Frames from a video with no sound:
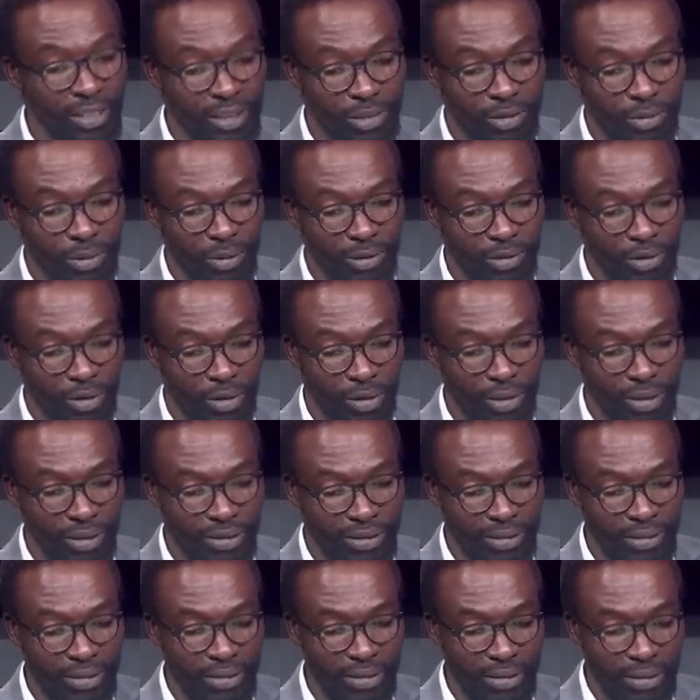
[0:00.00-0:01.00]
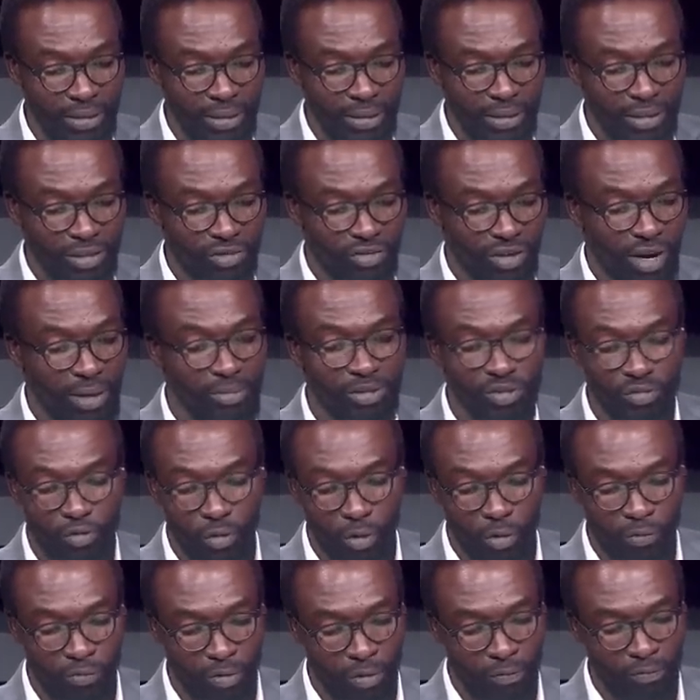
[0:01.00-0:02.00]
That's what Connacht did. Scrums
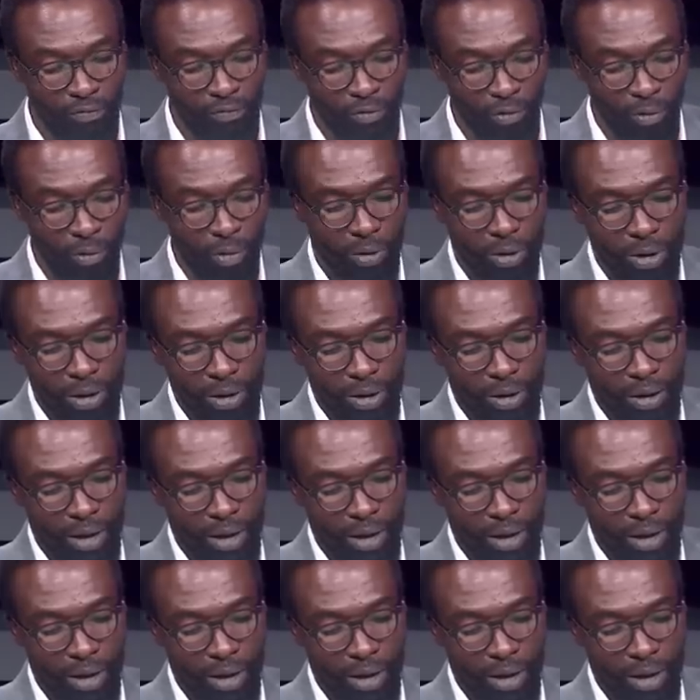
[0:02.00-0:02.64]
4 from 4.